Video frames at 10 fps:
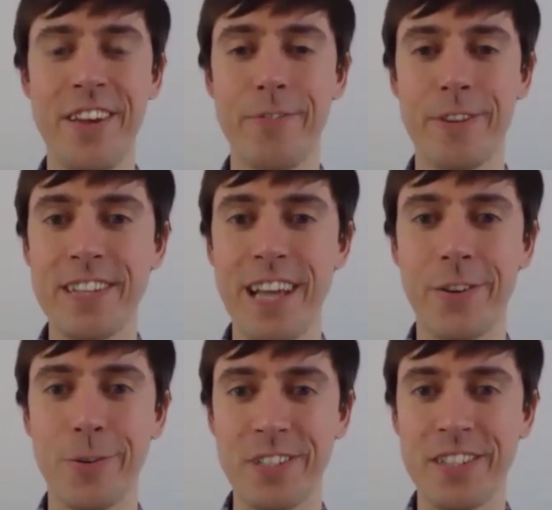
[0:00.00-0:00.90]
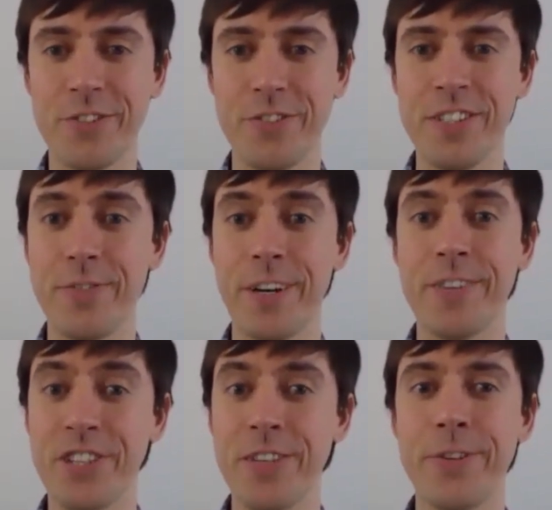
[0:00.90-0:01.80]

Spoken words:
for the telecoms industry's 5G